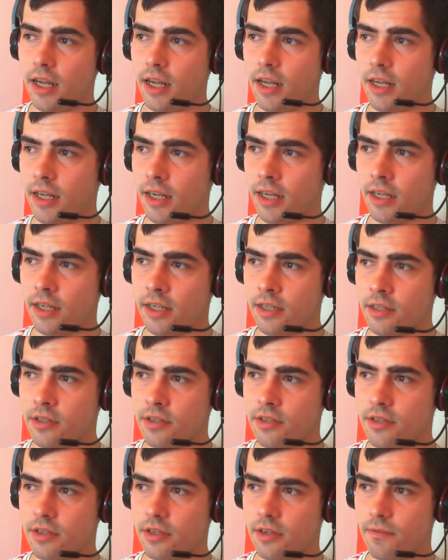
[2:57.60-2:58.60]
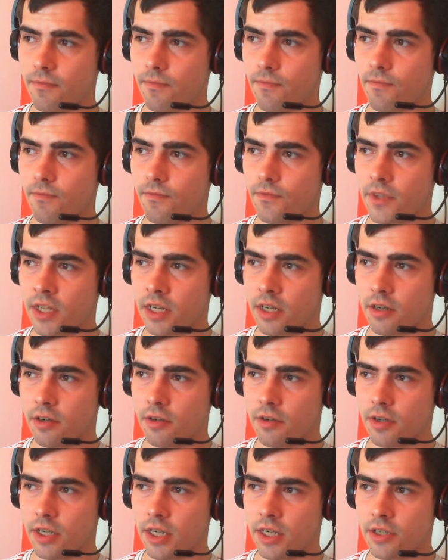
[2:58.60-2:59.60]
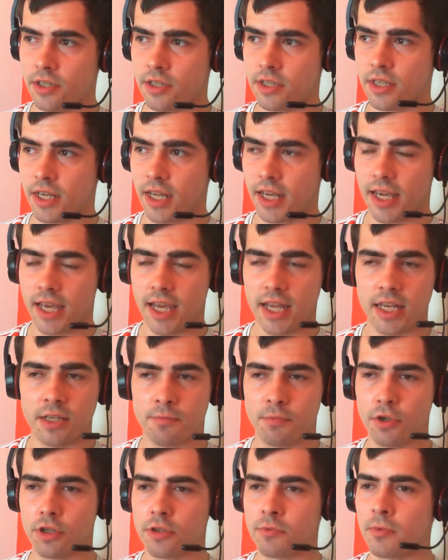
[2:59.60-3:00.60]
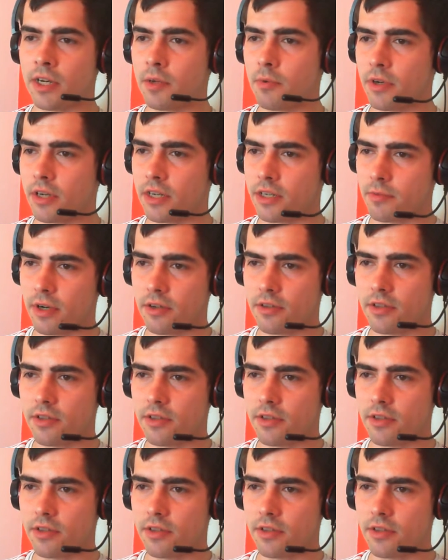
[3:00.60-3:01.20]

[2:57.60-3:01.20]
And you know, he did it again. He's put his money where his mouth